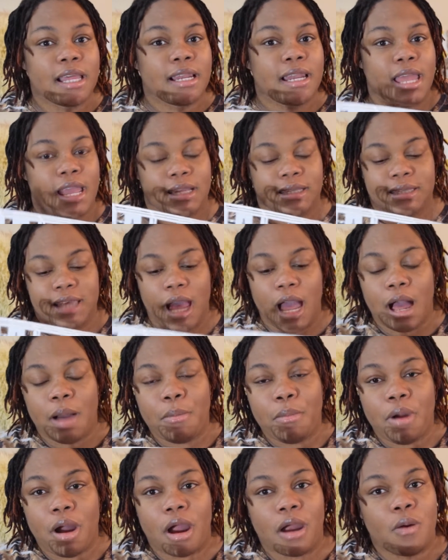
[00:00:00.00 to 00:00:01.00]
like
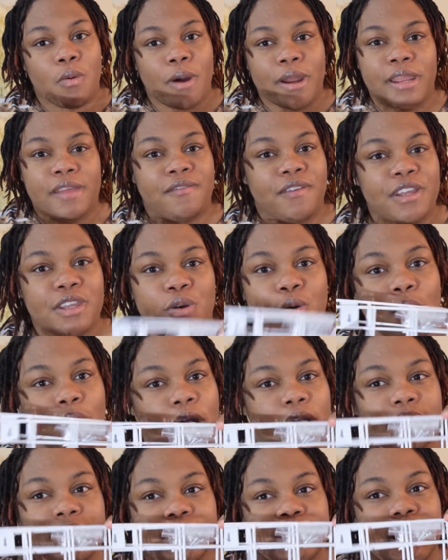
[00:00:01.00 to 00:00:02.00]
Tom or whatever you
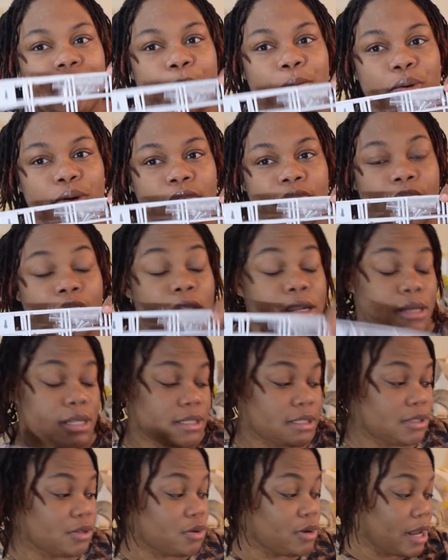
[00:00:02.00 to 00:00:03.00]
want, you can put it on
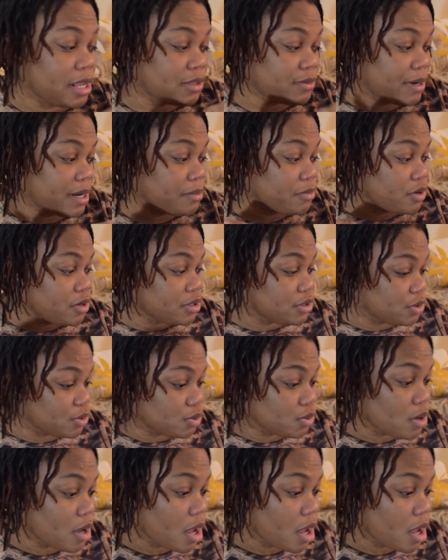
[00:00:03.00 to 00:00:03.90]
it. So that's what I'm gonna do.